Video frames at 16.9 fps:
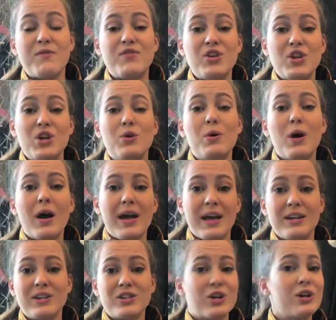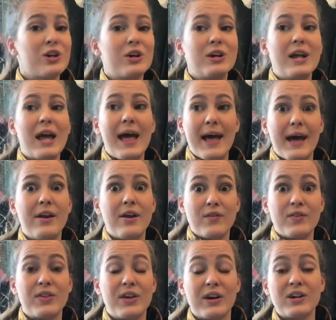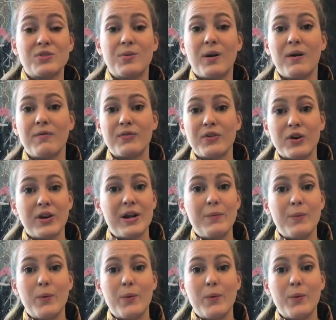If you entered, head over there at 1230.